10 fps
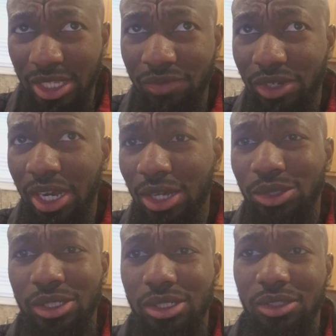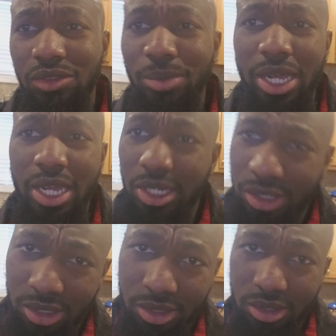If you buy a
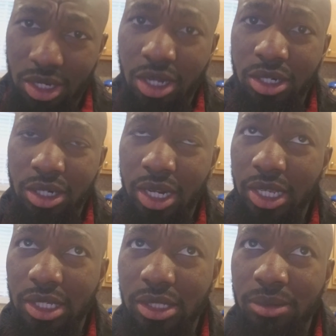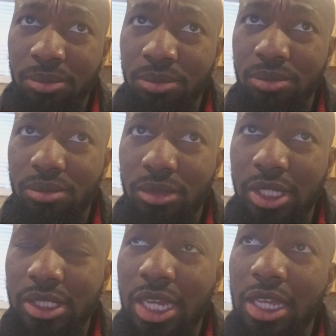house under like
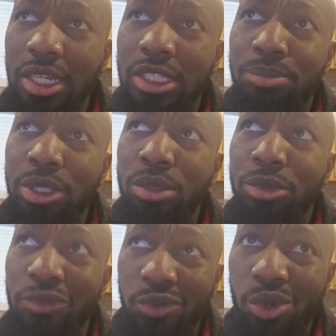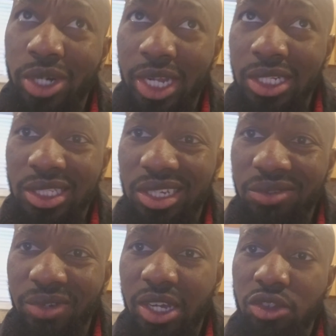that's built before
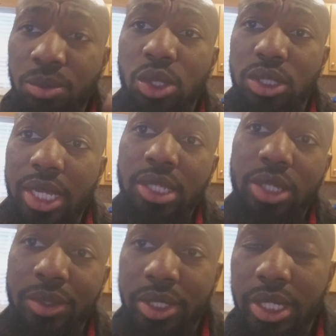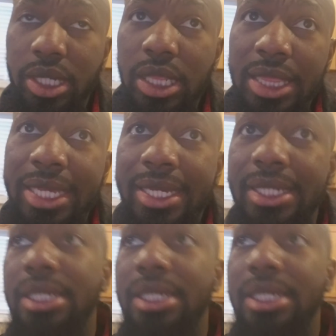1975, you most likely gonna have to get a lead